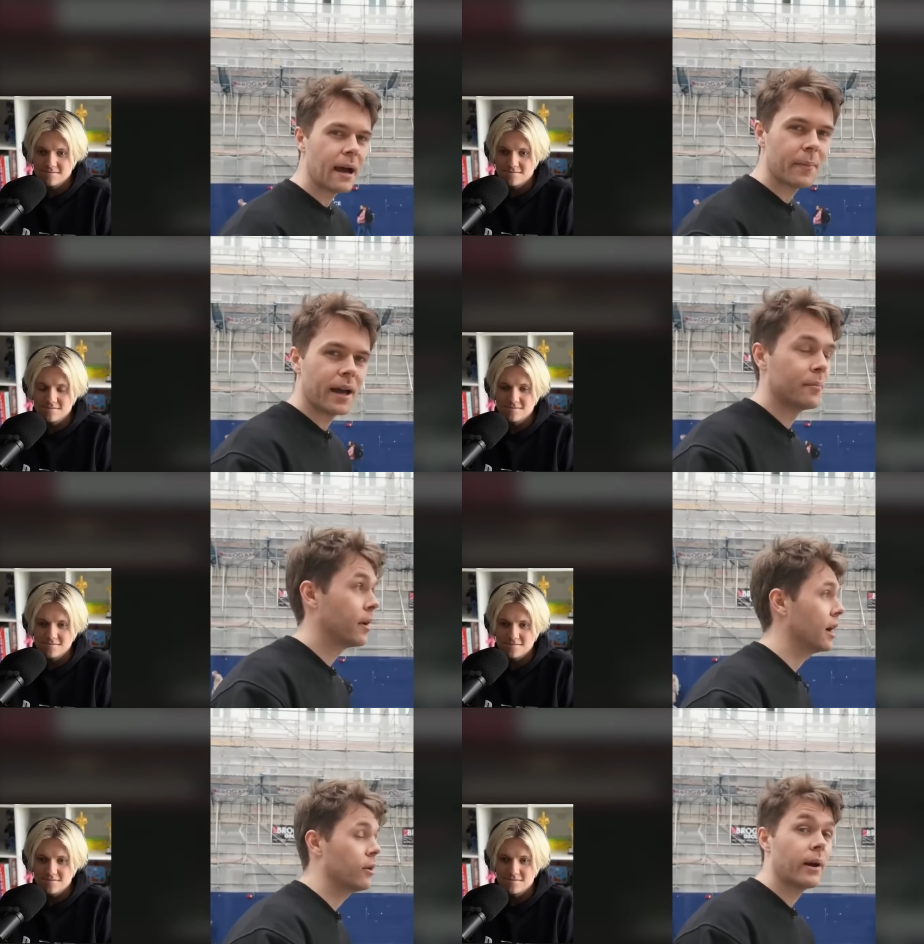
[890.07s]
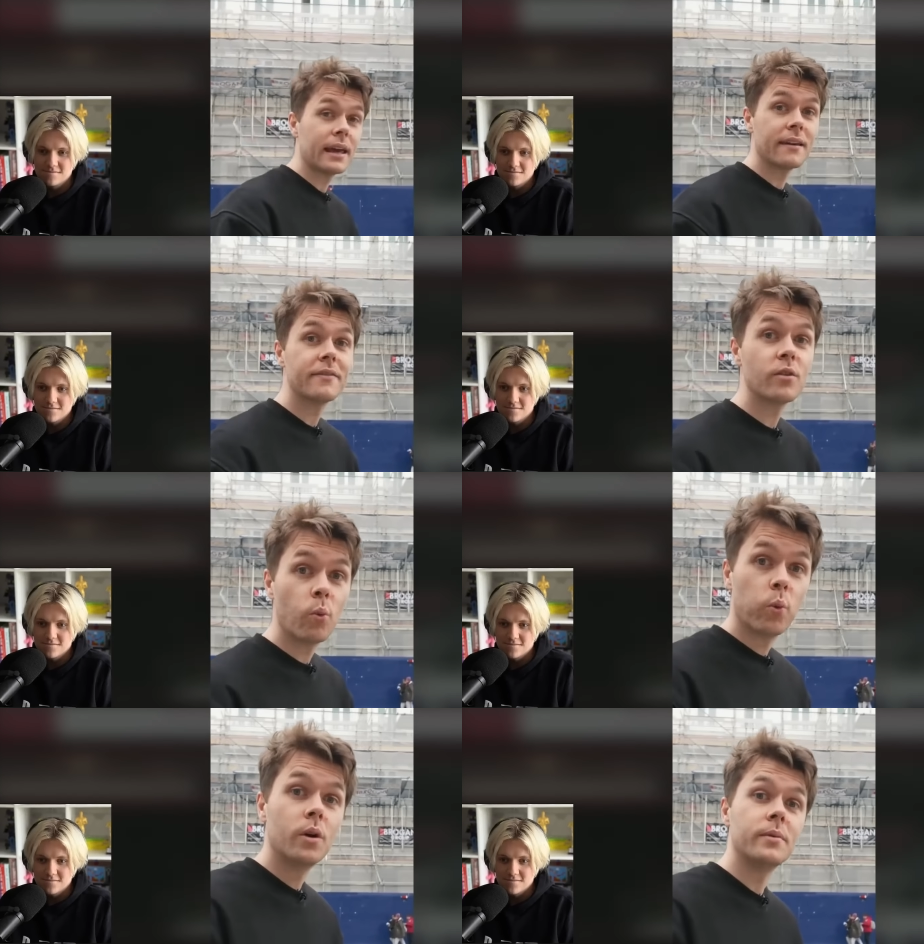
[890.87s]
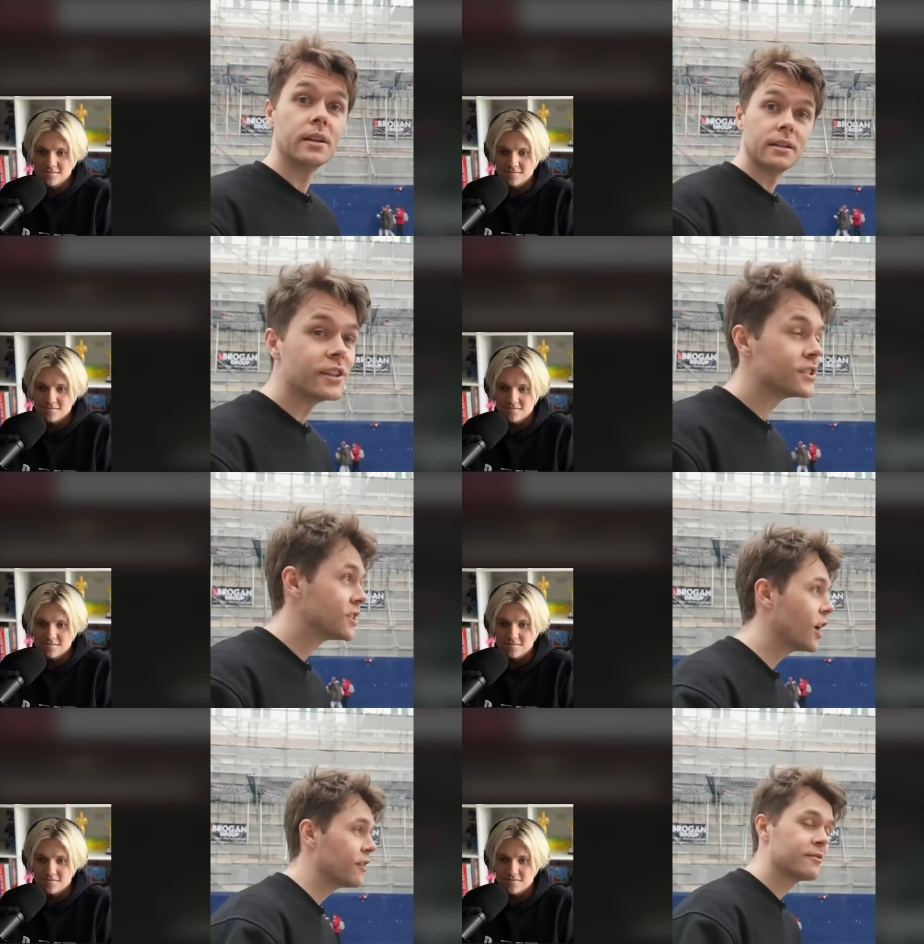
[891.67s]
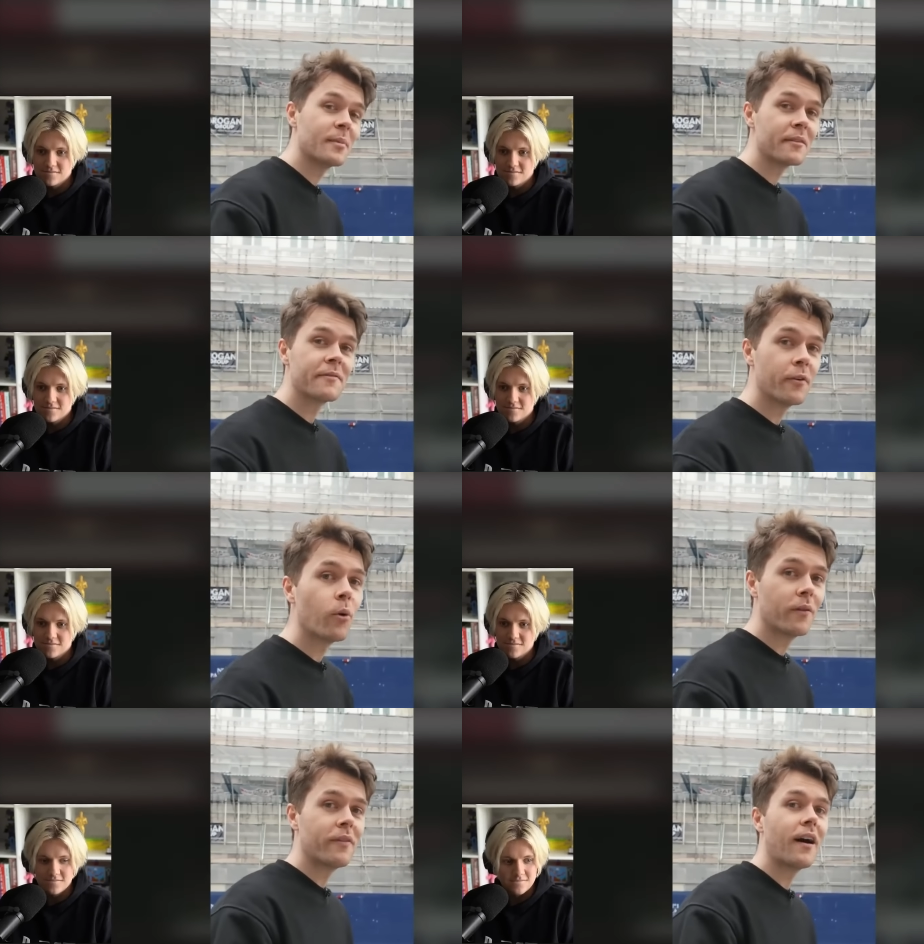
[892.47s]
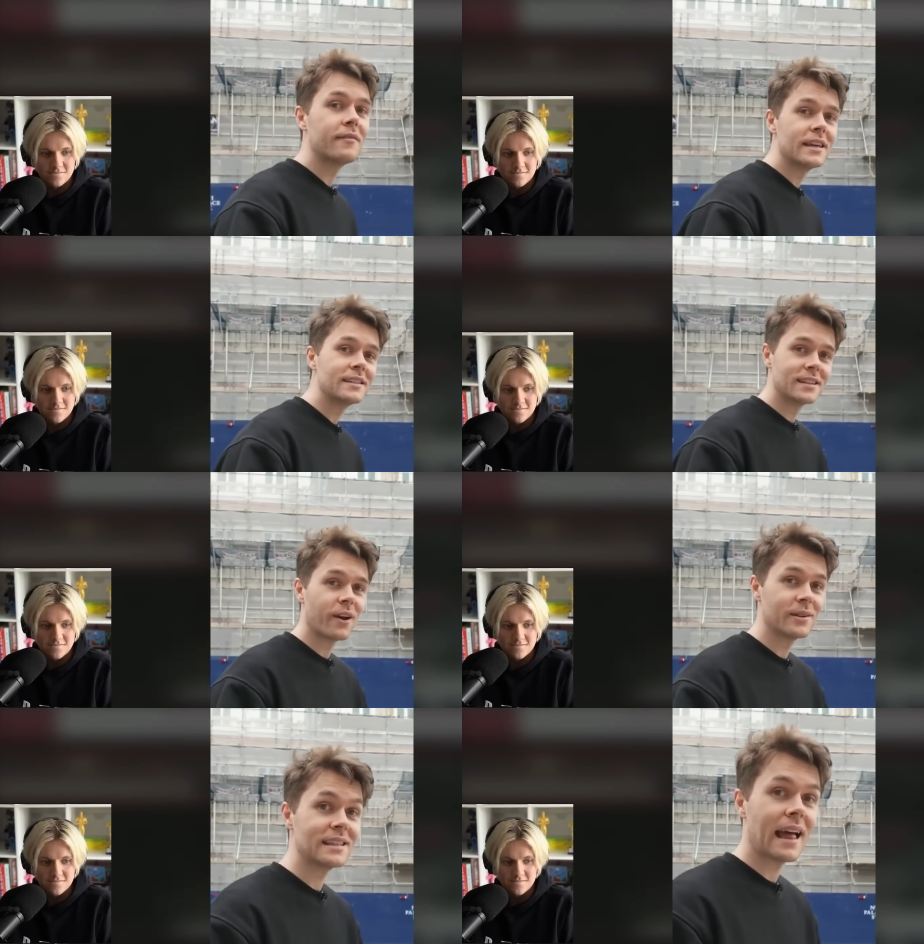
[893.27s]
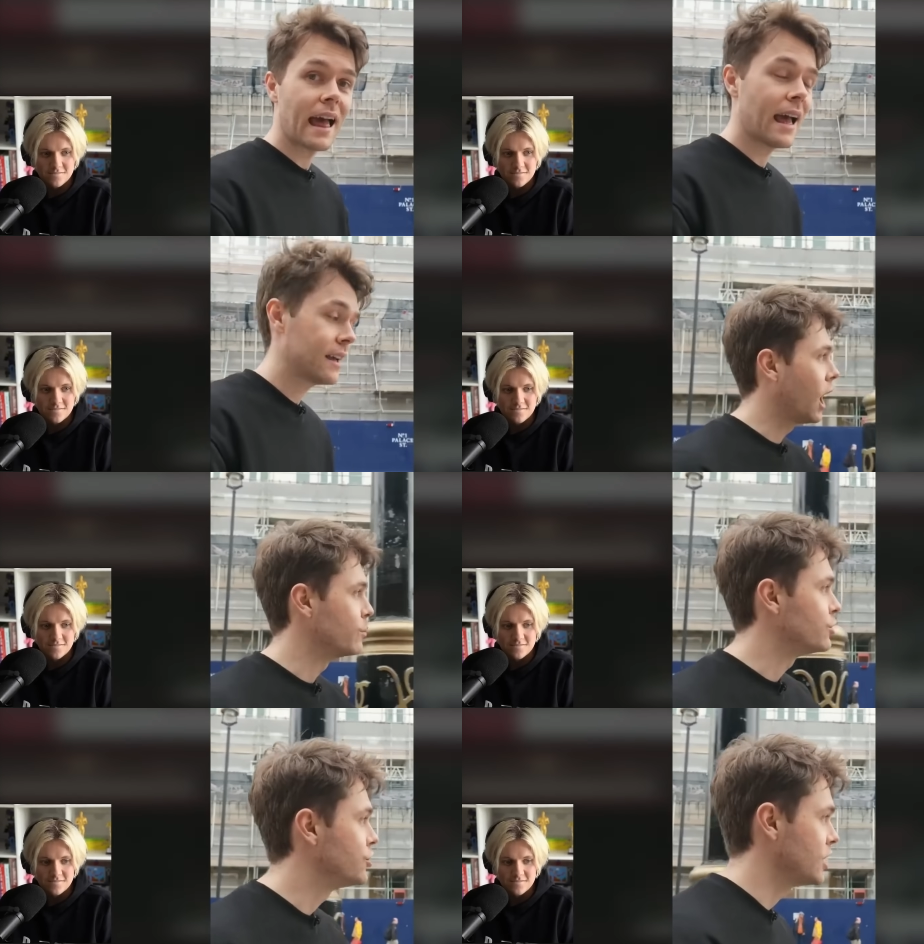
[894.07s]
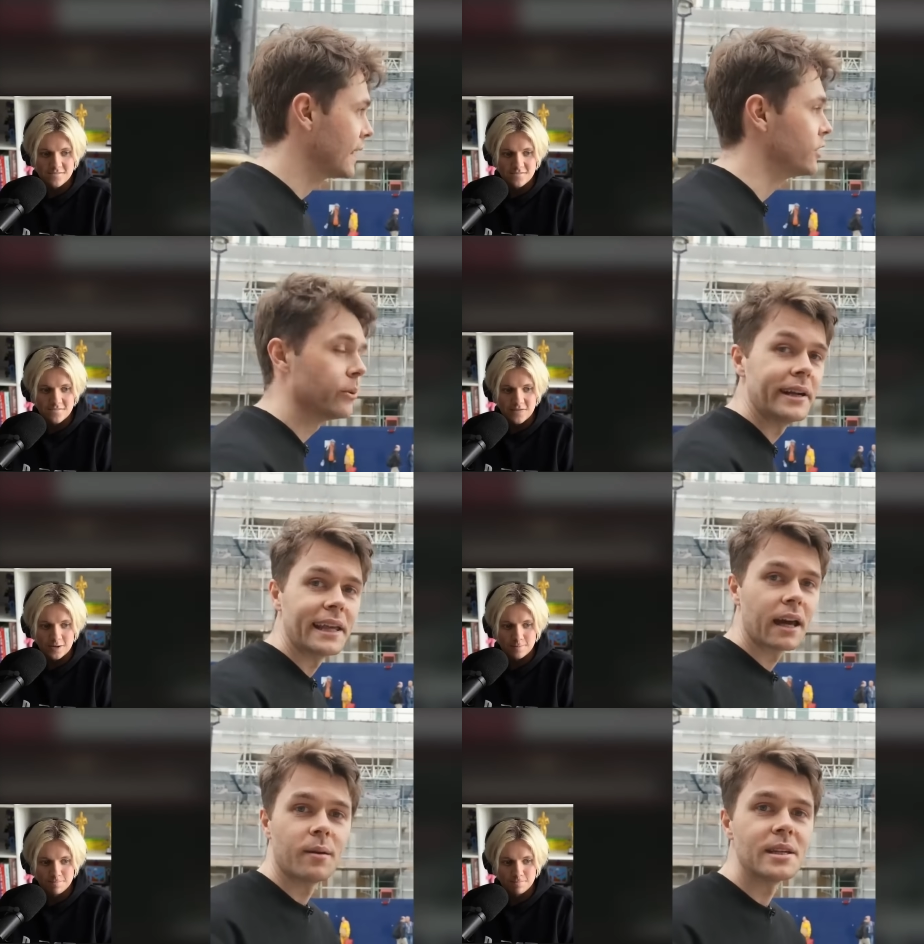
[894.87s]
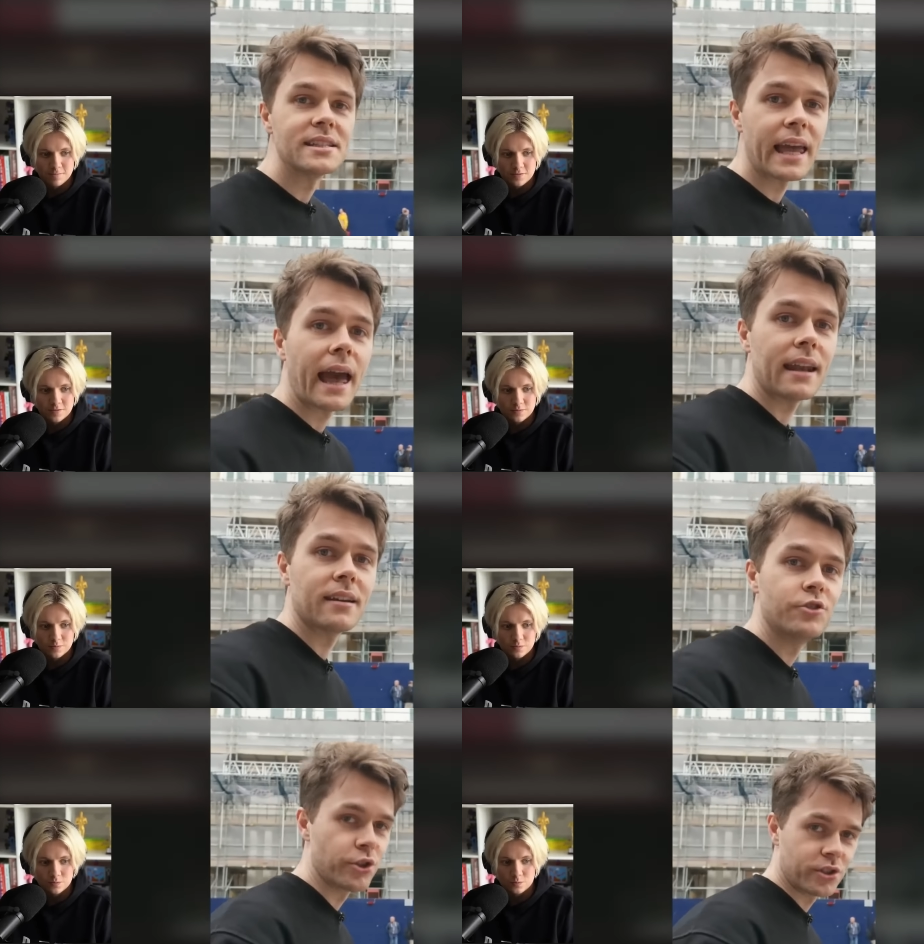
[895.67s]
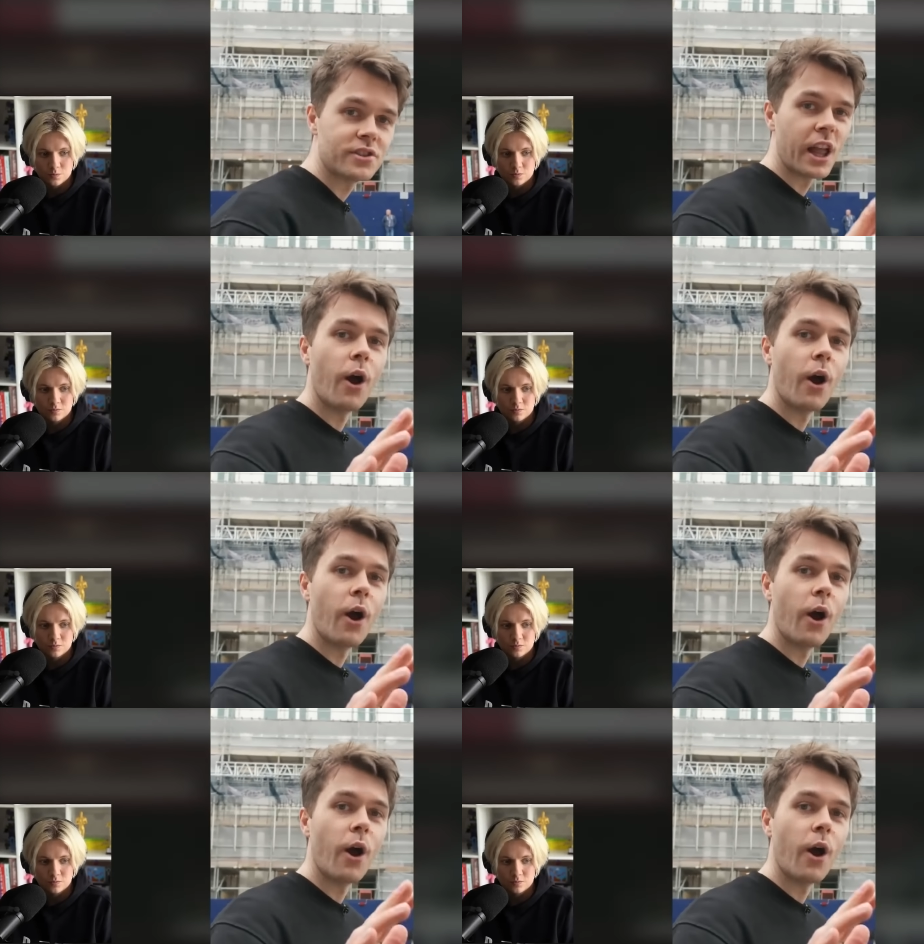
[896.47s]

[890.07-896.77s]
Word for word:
Speaker 1: be that bad. By the way, if the woman that served me four or five years ago is there, I'm genuinely going to be scared. Just